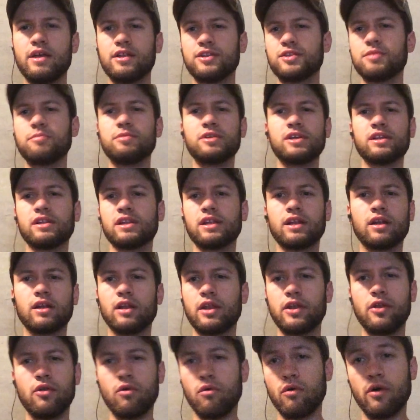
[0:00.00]
to be a little
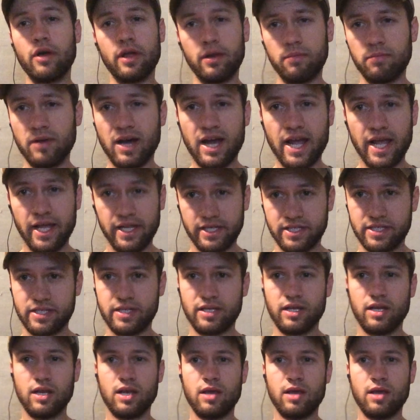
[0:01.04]
annoyed by us